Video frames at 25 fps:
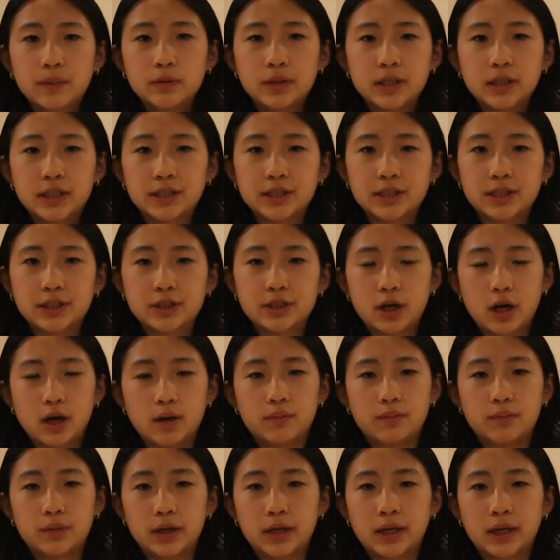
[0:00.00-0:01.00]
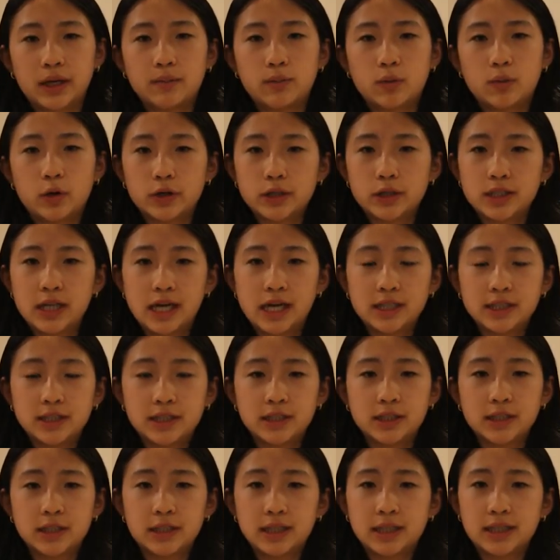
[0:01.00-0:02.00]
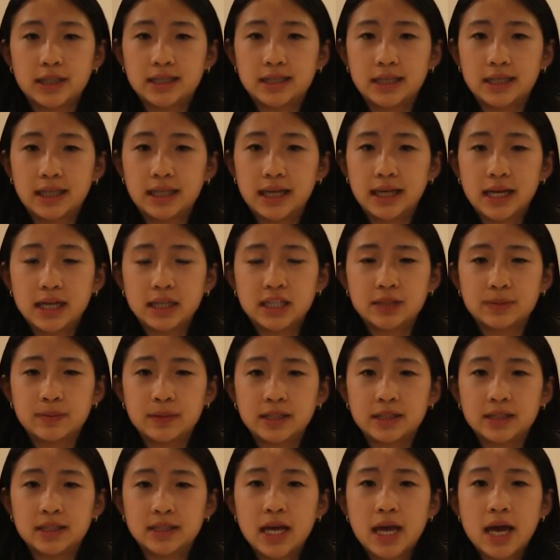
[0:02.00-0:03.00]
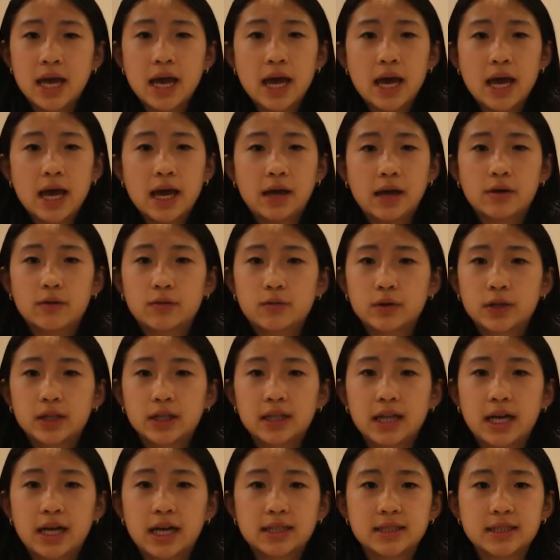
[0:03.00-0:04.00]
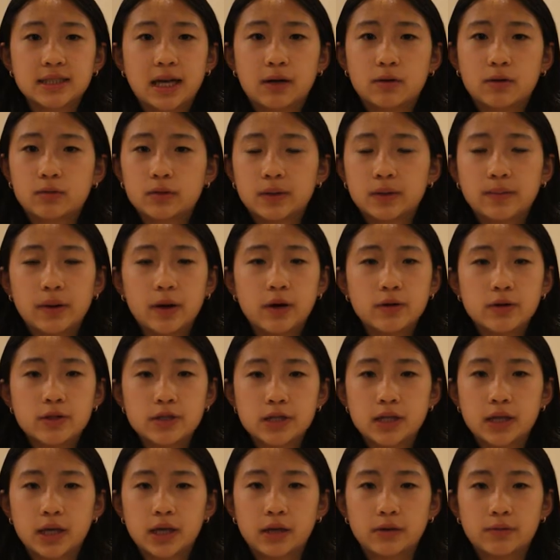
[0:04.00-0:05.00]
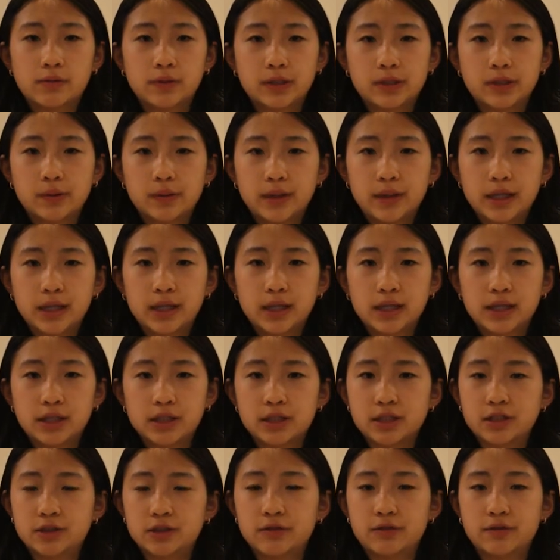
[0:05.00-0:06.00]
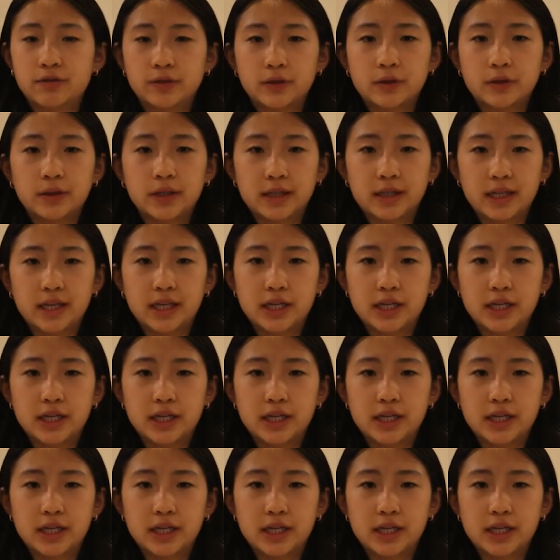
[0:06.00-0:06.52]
need to stop bringing more attention to these engagements and realize that reposting and retweeting is just fueling the